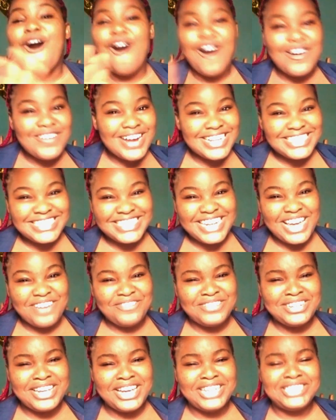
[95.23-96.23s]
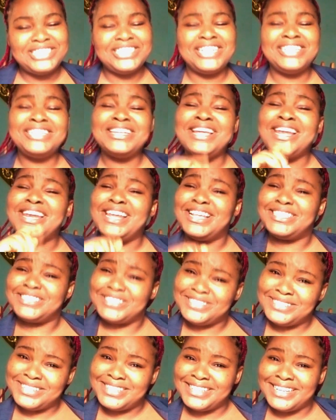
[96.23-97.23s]
All right, Clevy Nation, let's
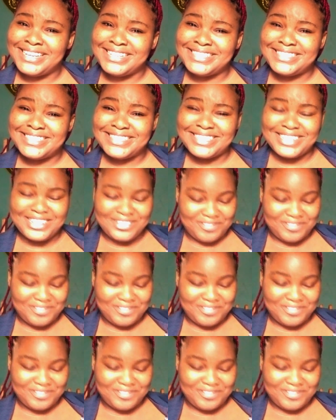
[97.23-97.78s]
do this.